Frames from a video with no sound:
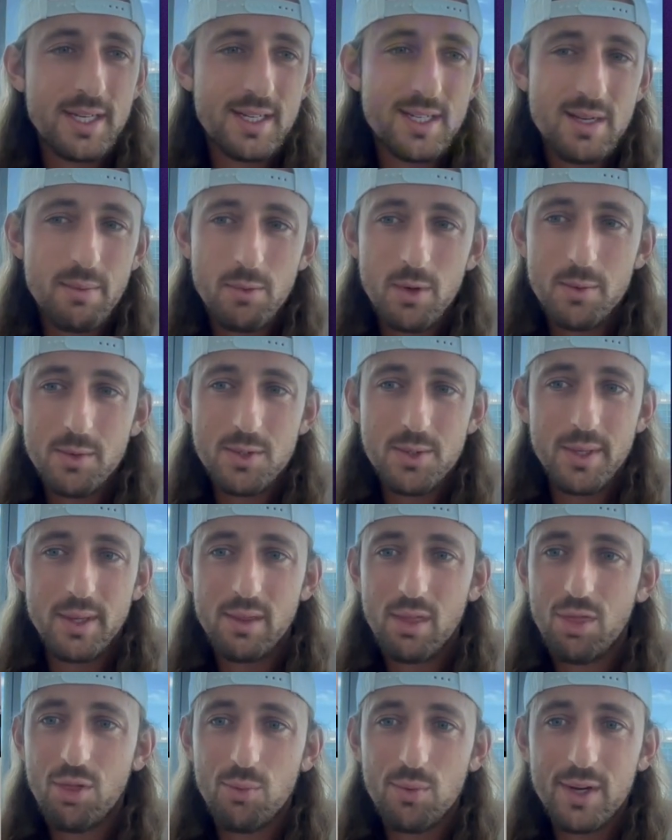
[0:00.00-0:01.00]
somewhere
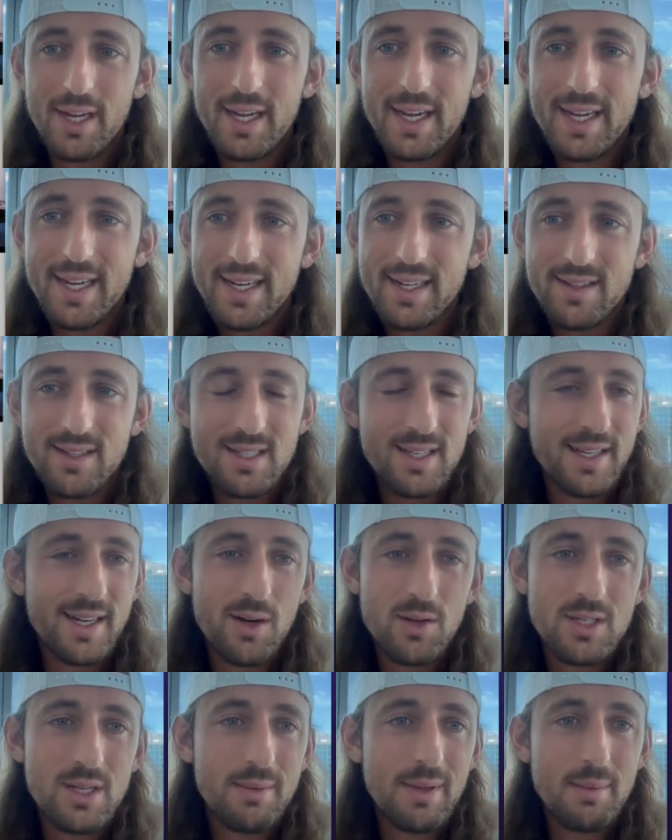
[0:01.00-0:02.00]
between 3 and
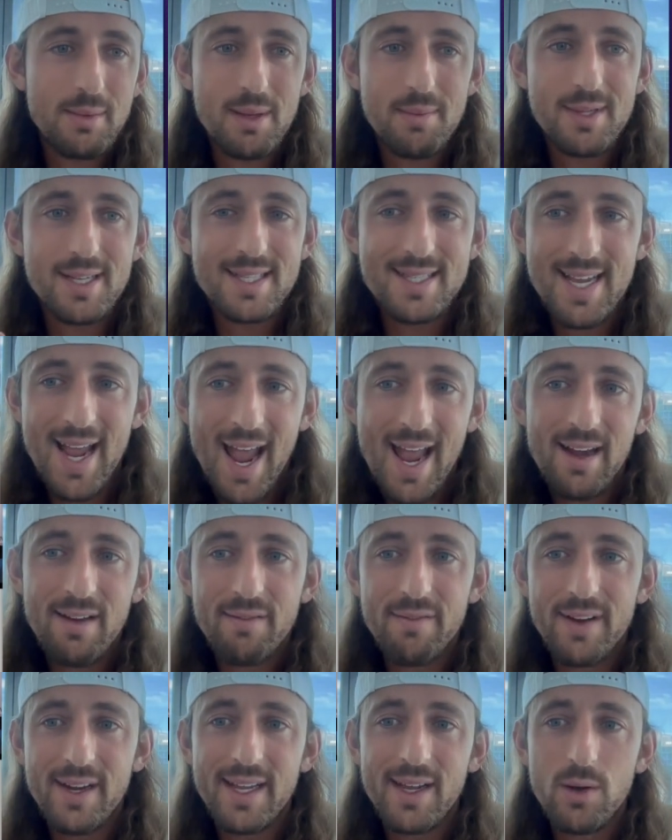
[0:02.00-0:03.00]
sometimes up to
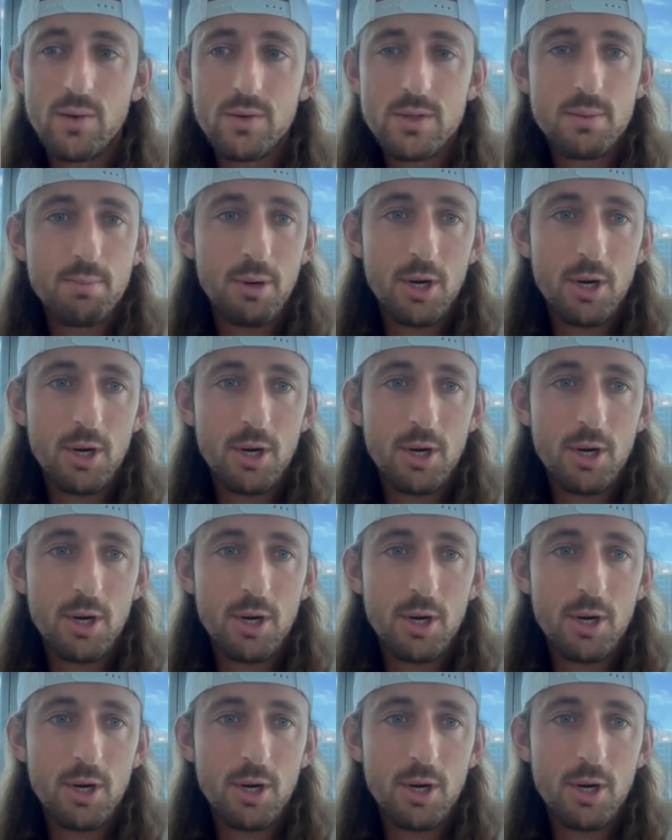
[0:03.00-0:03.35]
10 videos